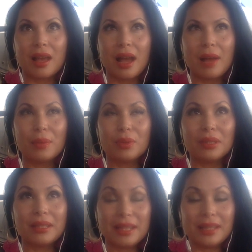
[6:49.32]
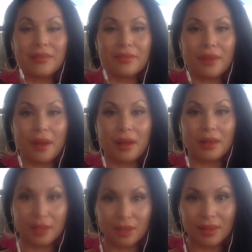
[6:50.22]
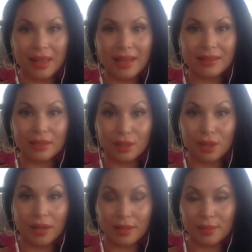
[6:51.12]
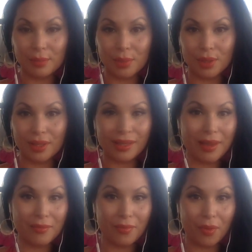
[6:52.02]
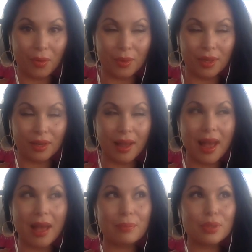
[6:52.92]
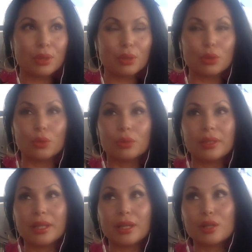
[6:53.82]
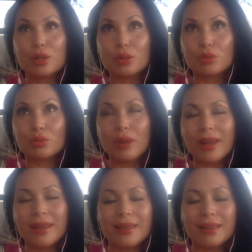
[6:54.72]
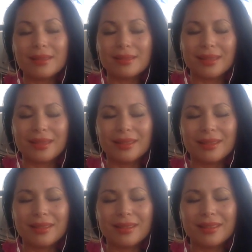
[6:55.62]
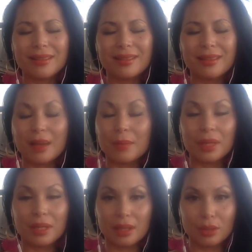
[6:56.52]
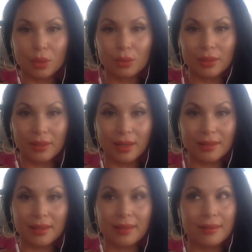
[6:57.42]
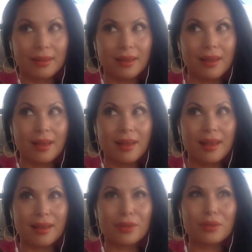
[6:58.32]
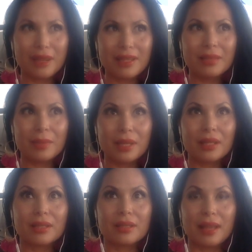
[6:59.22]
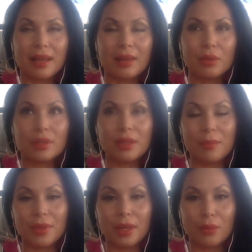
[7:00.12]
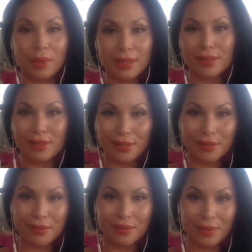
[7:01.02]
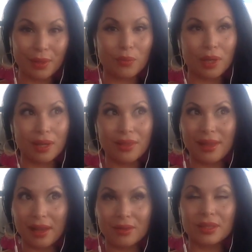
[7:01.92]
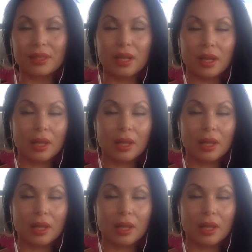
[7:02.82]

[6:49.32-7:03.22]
I believe the Galactic Goddess book came forward. Absolutely crazy. I mean, totally nuts. And crazy because that was something we didn't do, like 1,000%.